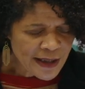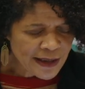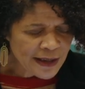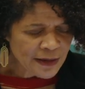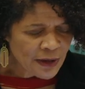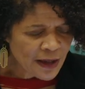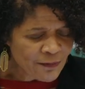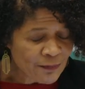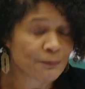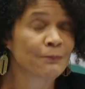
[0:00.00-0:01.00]
It can,
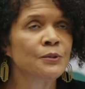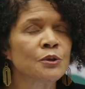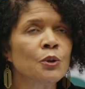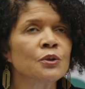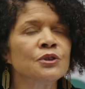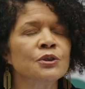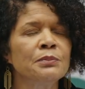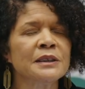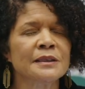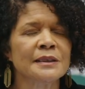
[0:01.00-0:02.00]
I've talked to
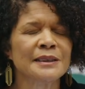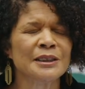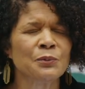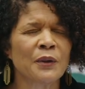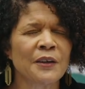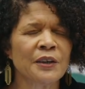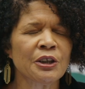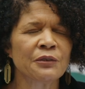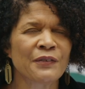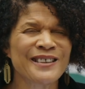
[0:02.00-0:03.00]
businesses where they
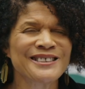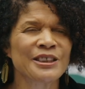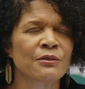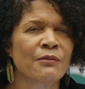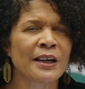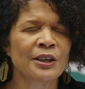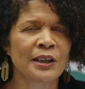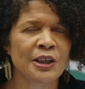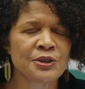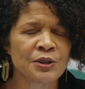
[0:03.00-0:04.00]
are facing
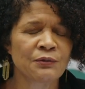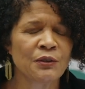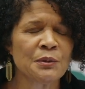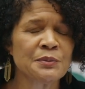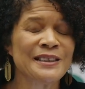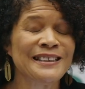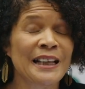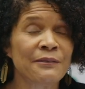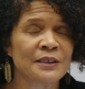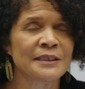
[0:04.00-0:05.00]
regulation from up to
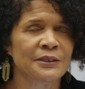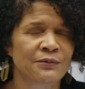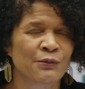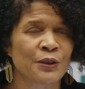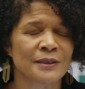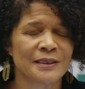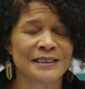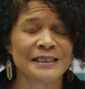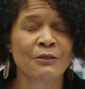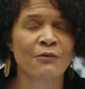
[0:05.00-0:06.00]
11 different
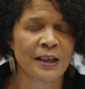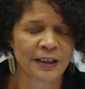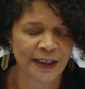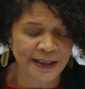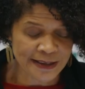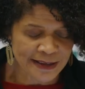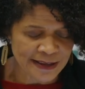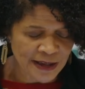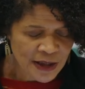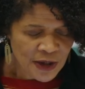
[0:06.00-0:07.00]

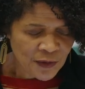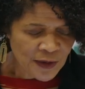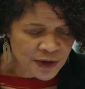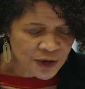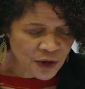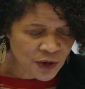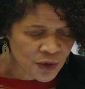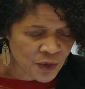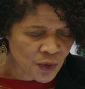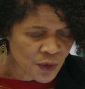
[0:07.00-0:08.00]
regulators. That's a
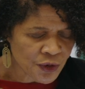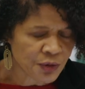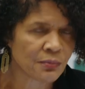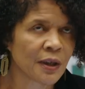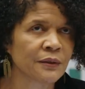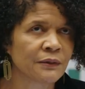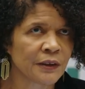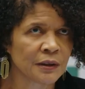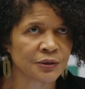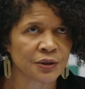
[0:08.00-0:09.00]
huge
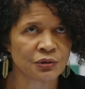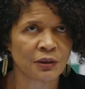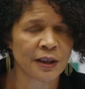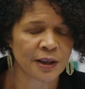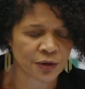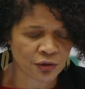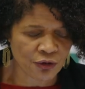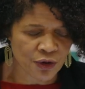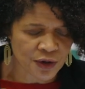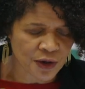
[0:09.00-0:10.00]
minefield to try and
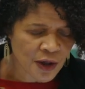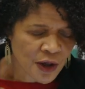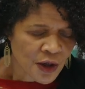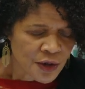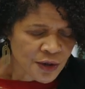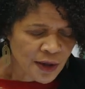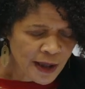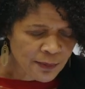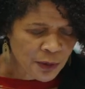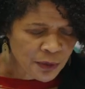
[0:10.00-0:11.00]
cross. So
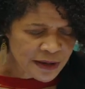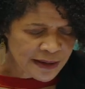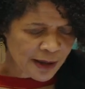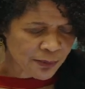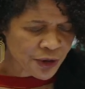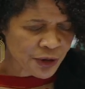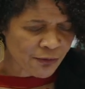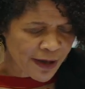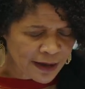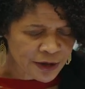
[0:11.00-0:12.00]
Labour would establish a
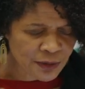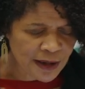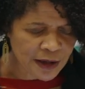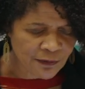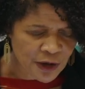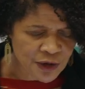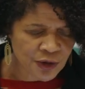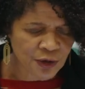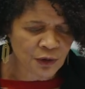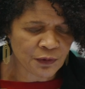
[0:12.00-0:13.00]
regulatory
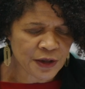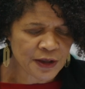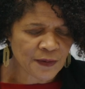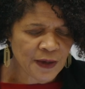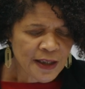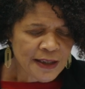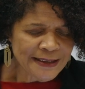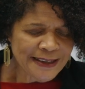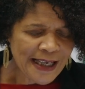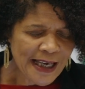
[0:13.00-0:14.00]
innovation office
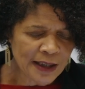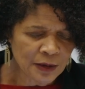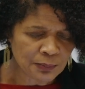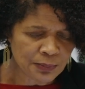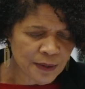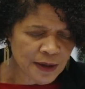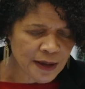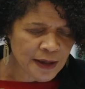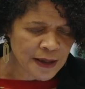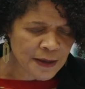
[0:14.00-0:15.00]
to help
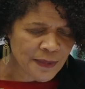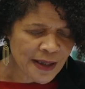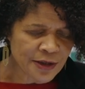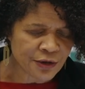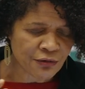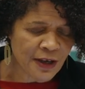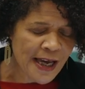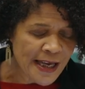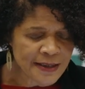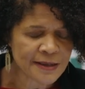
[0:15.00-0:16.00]
um,
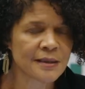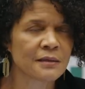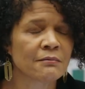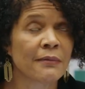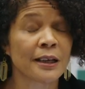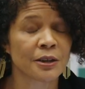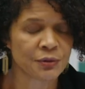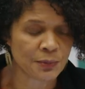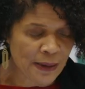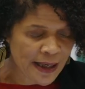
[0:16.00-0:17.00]
end
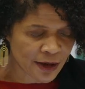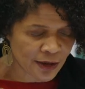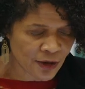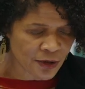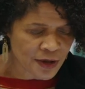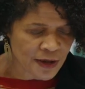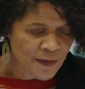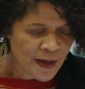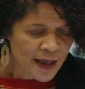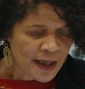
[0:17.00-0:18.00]
regulatory backlogs,
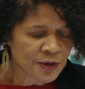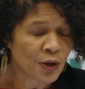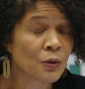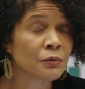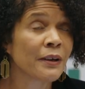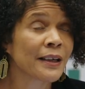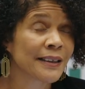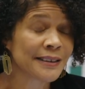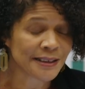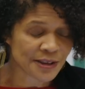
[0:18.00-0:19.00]
to hold
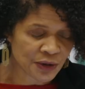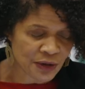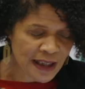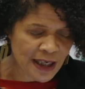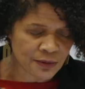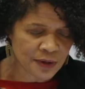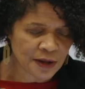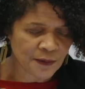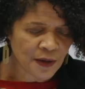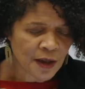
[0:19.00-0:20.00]
regulators to account,
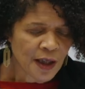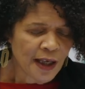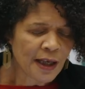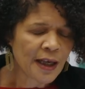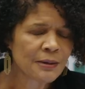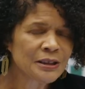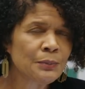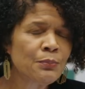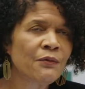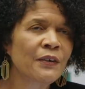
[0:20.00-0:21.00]
uh, to
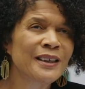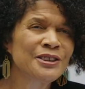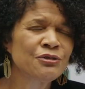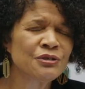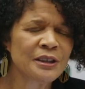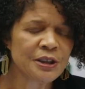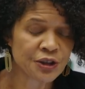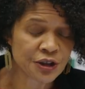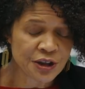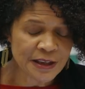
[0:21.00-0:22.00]
provide
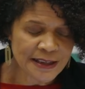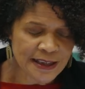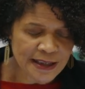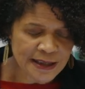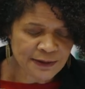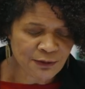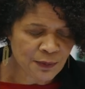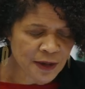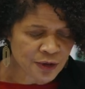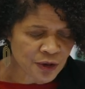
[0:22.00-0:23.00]
strategic steers from
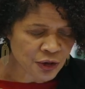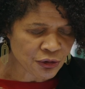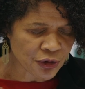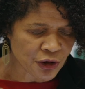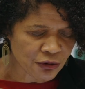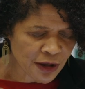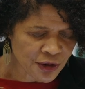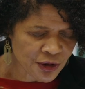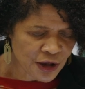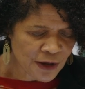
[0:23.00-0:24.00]
the industrial
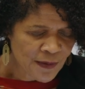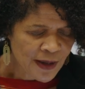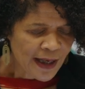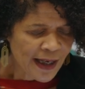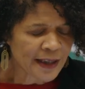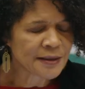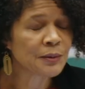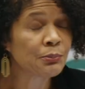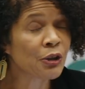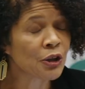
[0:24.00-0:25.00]
strategy, and to
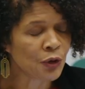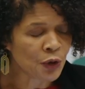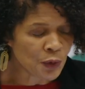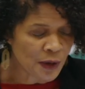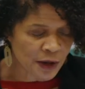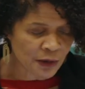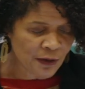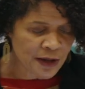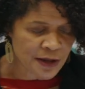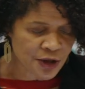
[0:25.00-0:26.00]
bring new
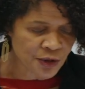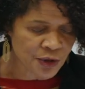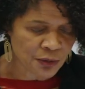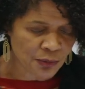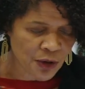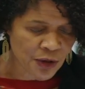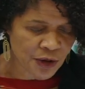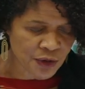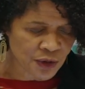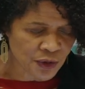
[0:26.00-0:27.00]
innovations to
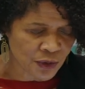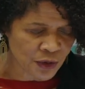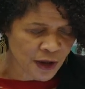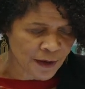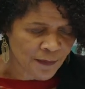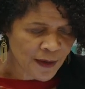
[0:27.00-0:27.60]
market sooner.